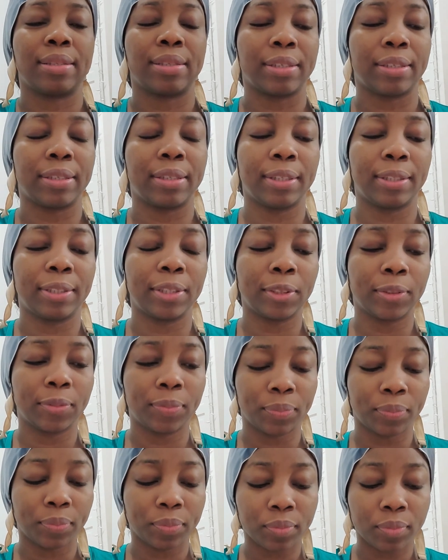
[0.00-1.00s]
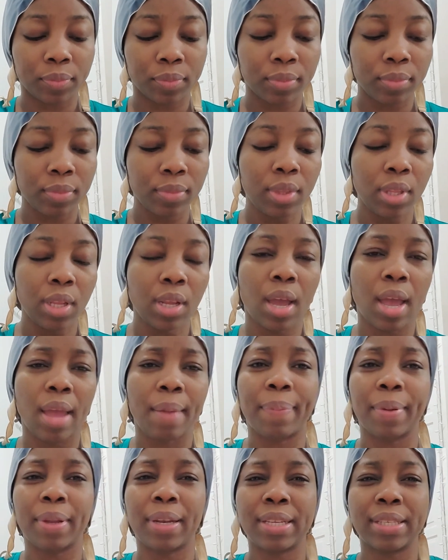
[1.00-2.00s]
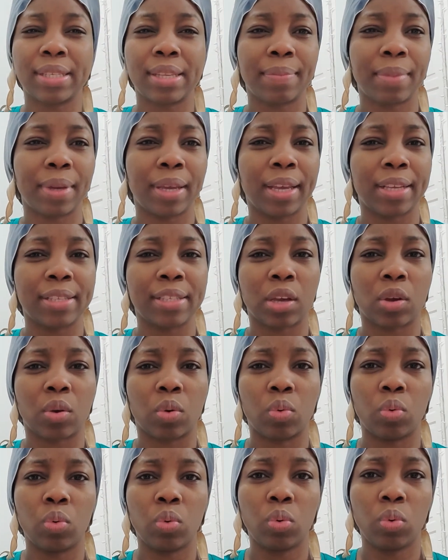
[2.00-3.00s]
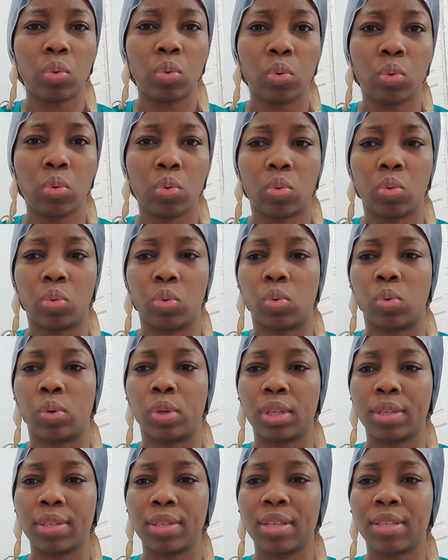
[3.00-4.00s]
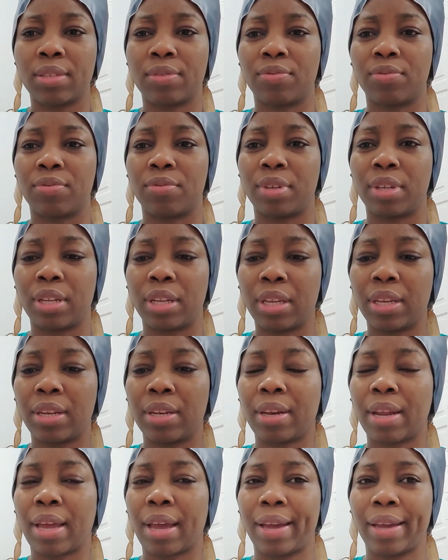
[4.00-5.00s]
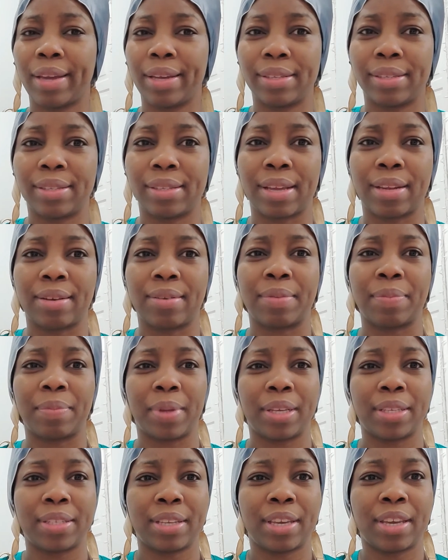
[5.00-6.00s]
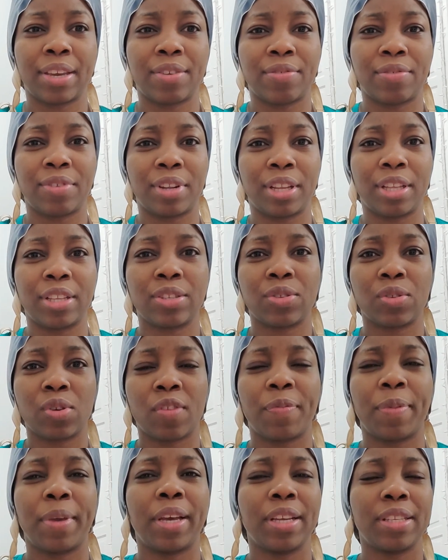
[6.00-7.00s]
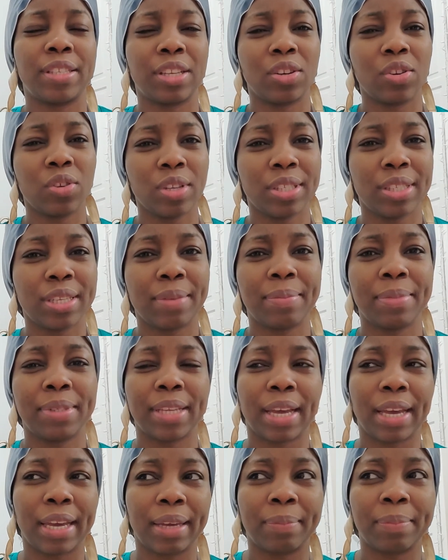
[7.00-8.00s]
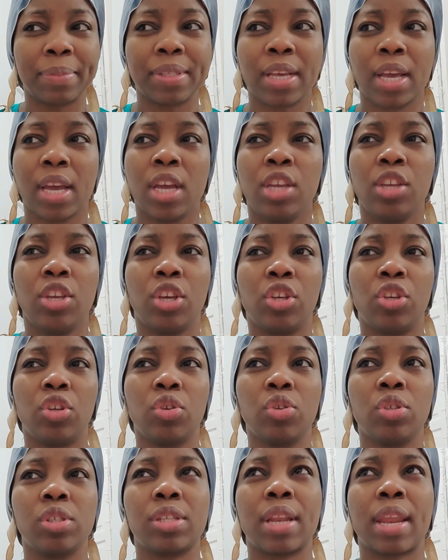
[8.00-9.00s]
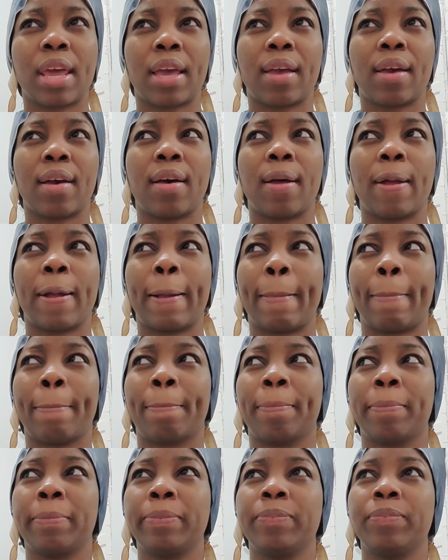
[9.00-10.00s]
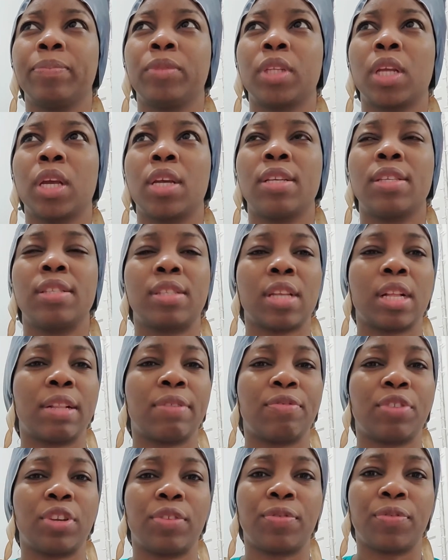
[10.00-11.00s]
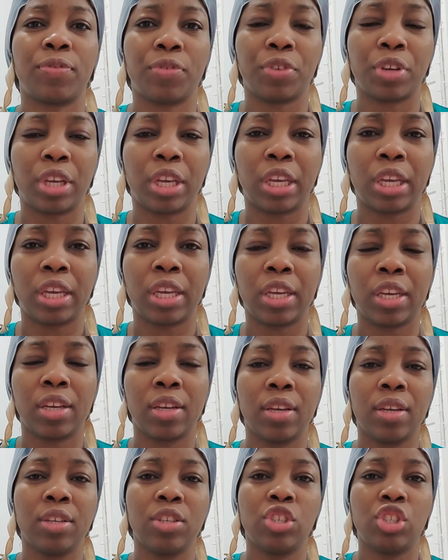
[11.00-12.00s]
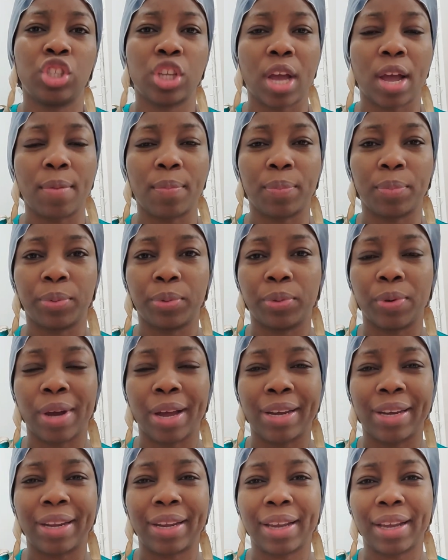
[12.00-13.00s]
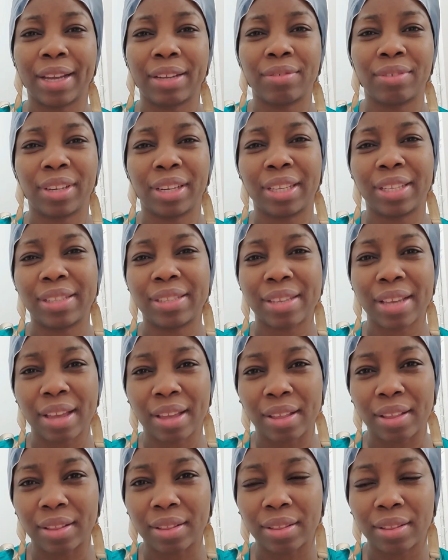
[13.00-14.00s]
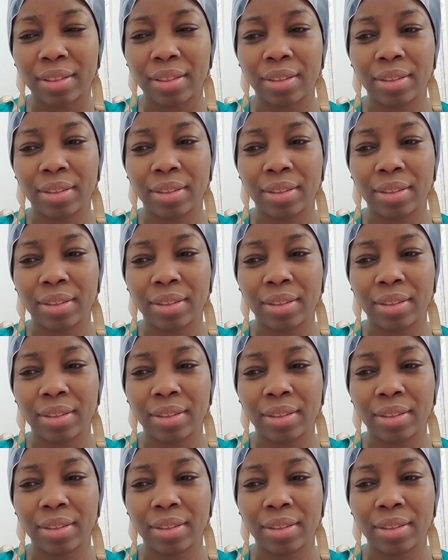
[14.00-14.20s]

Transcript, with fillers: uh, I put this in my hair like oh this is really nice and it makes your hair really soft because you know sometimes you use like a sulfate free shampoo and you can't really tell